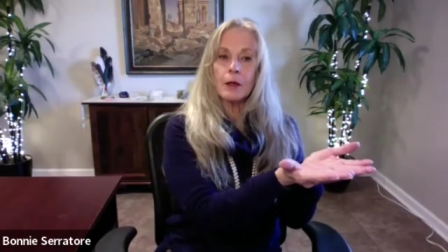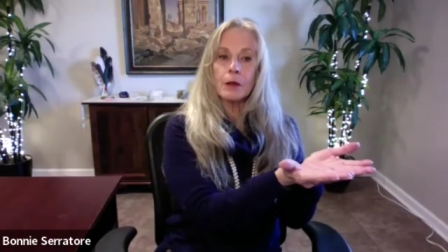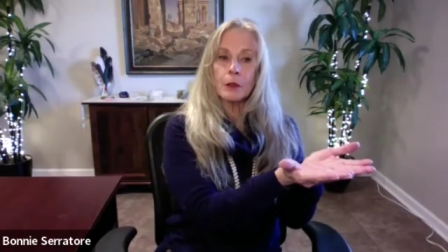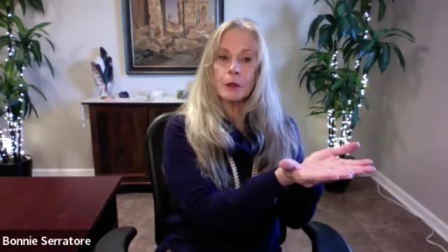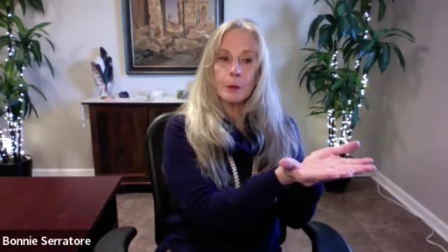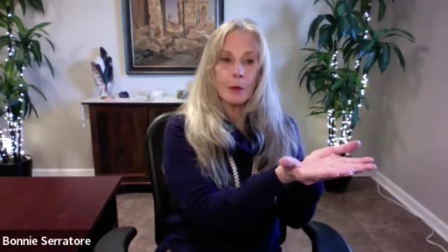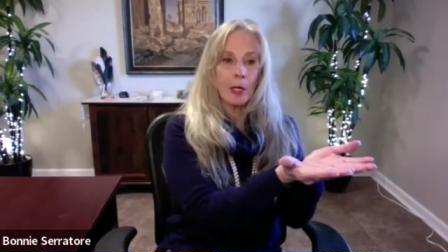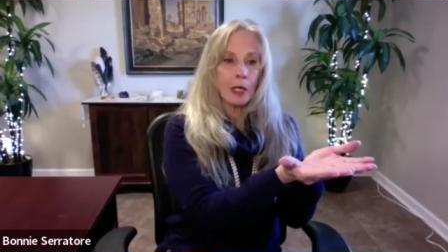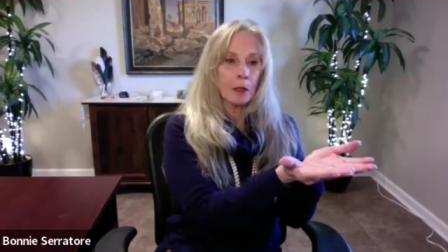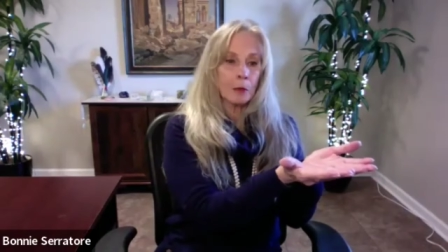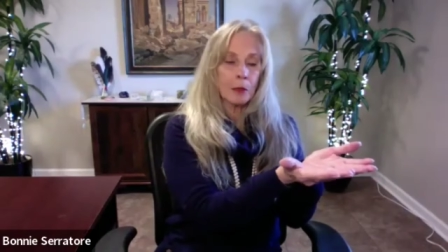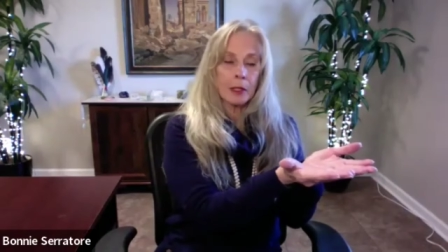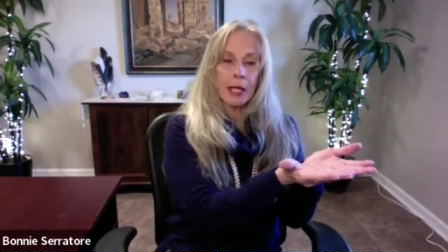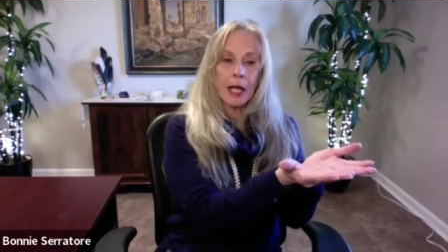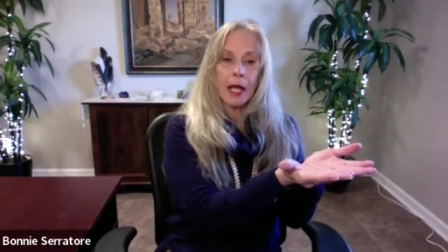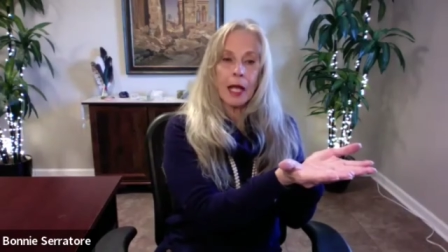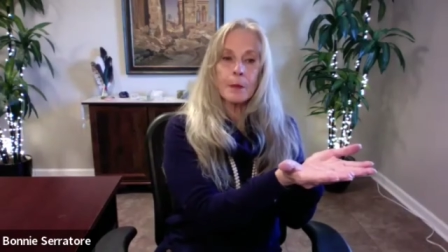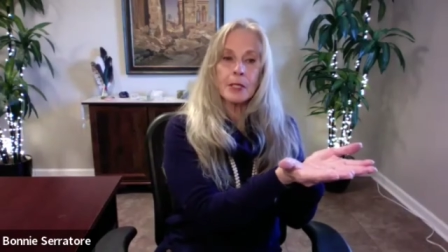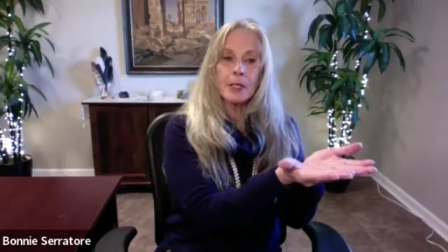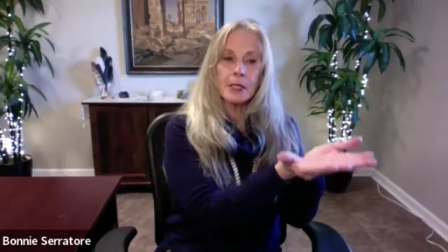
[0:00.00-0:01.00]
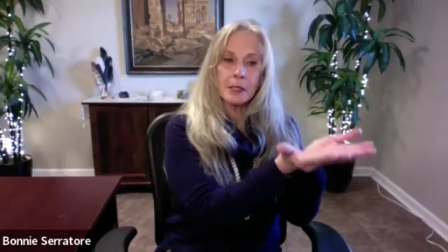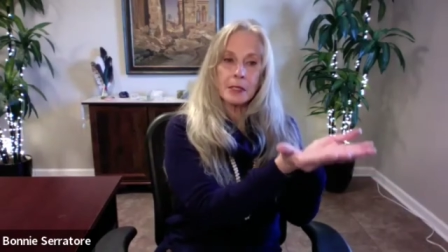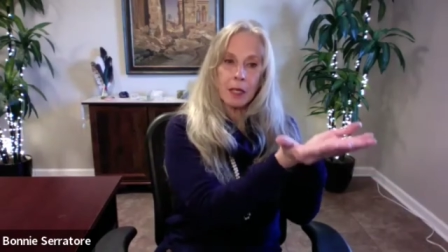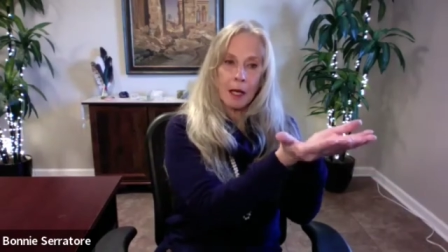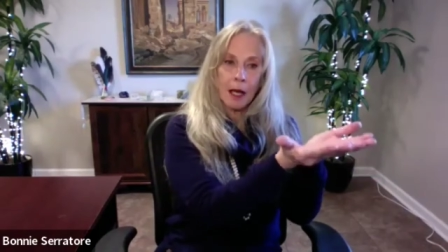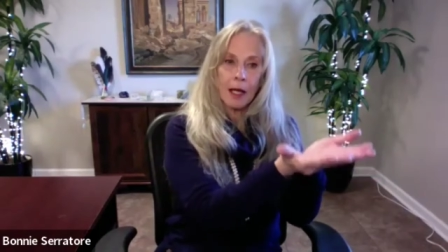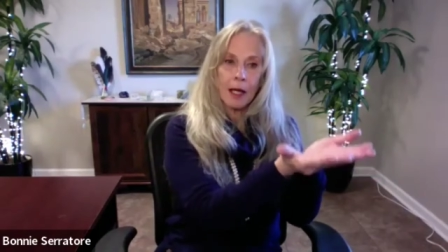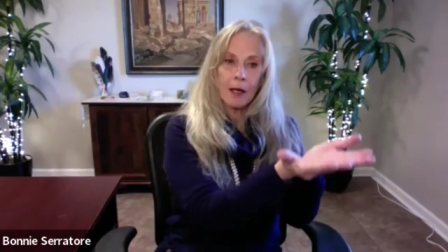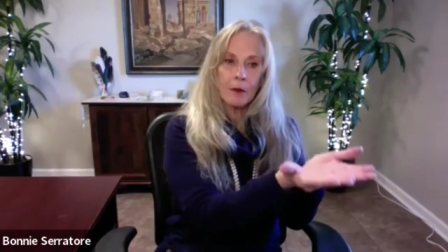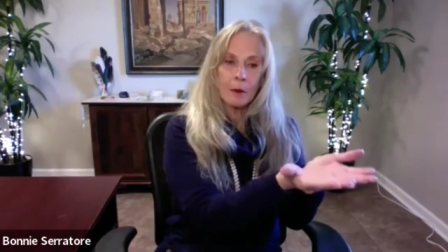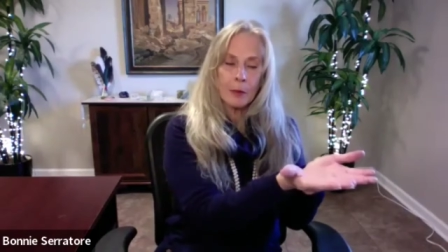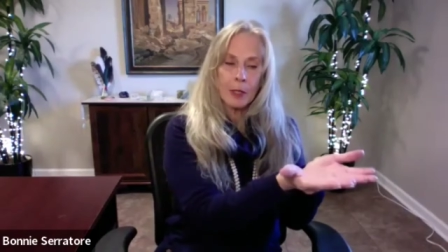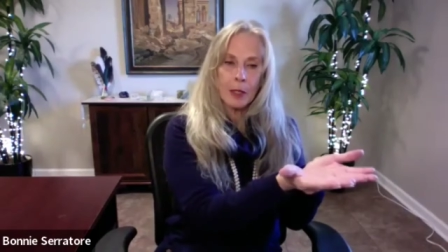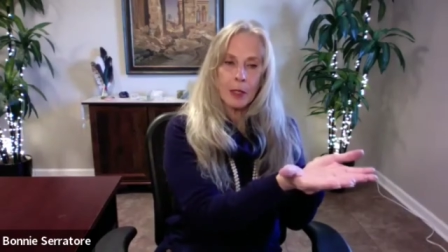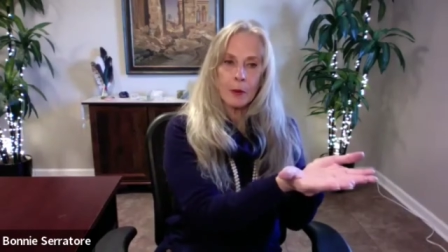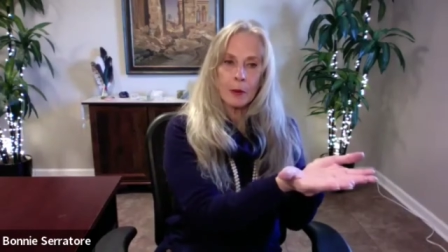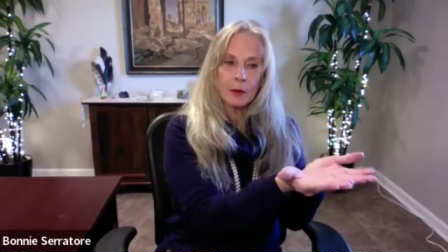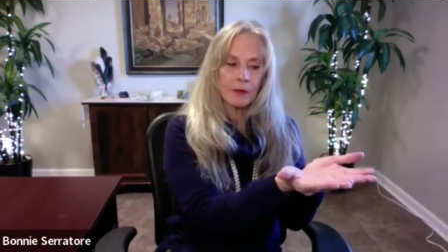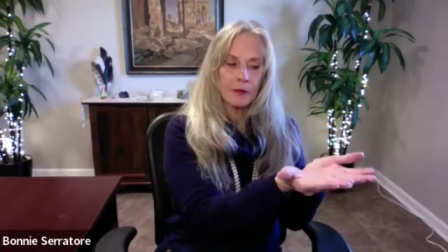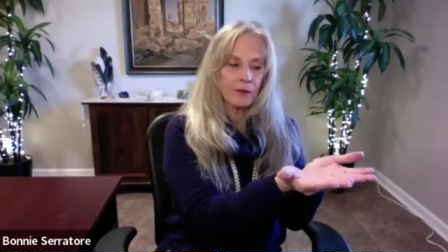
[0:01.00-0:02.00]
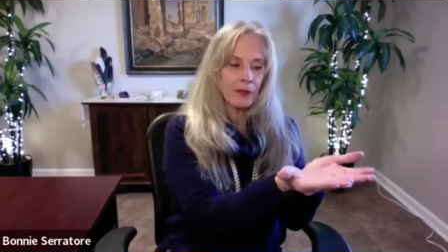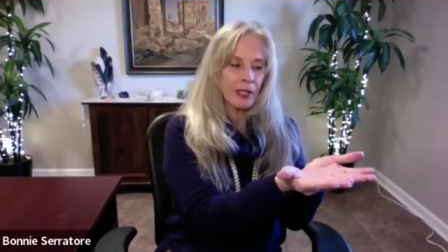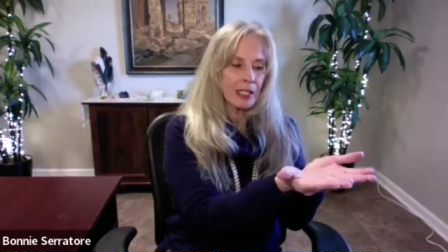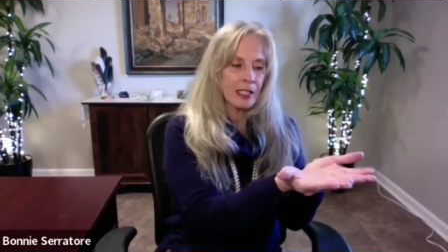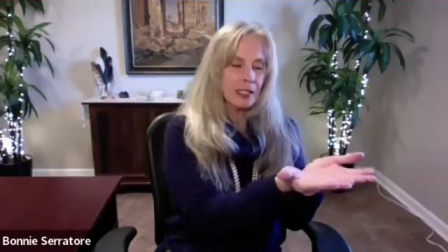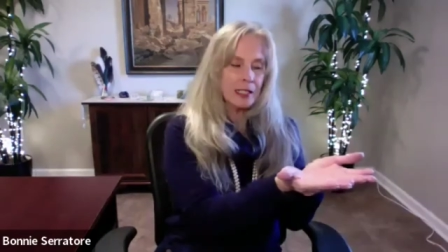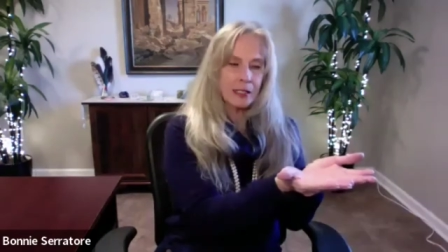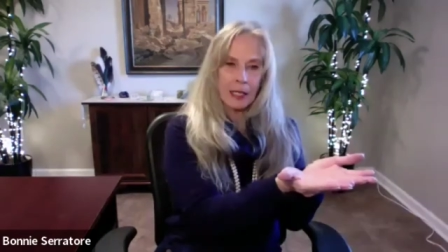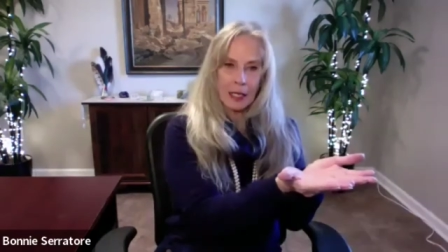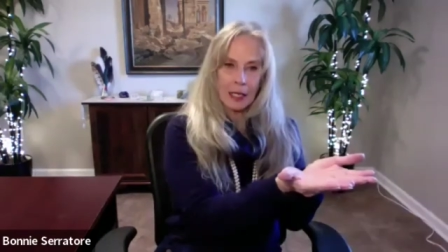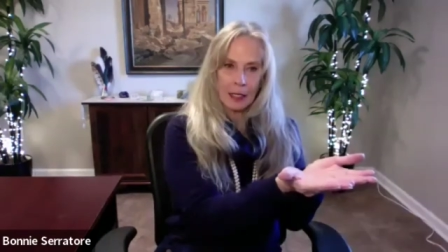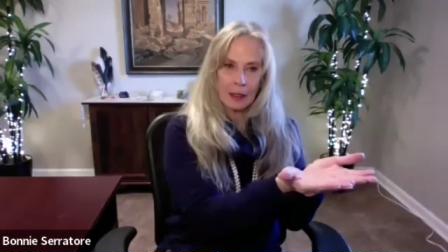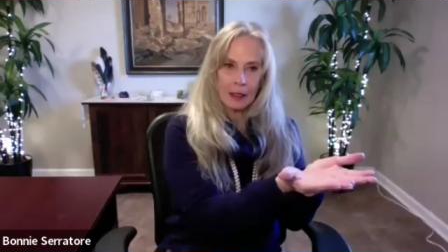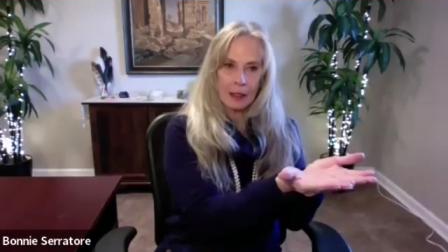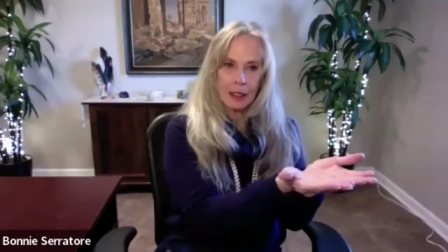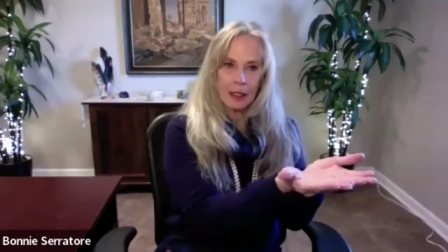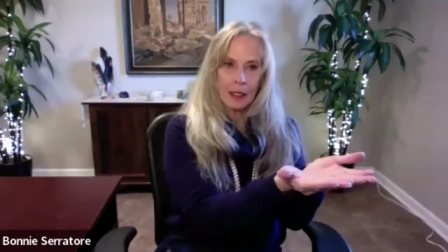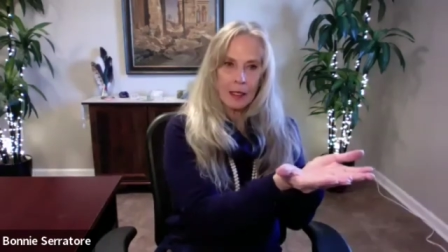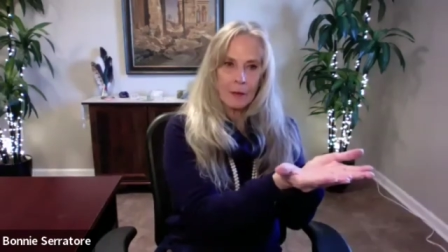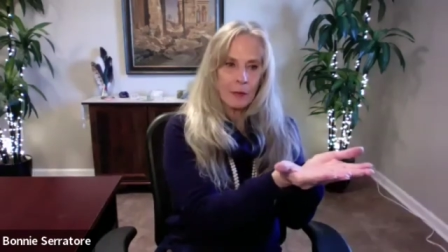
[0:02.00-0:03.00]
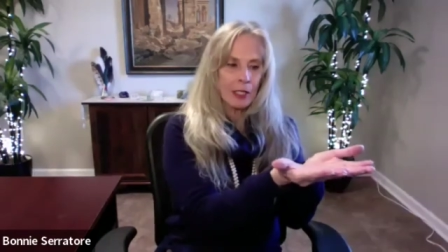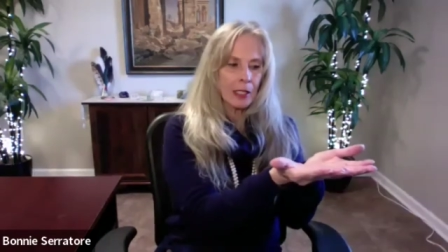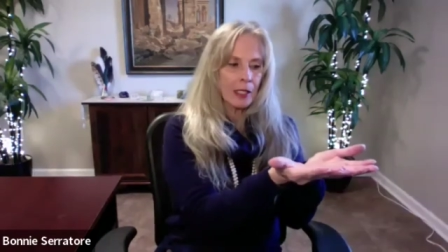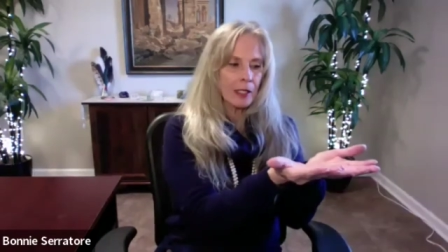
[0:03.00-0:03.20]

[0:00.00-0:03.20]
No matter what happens, I will be able to face that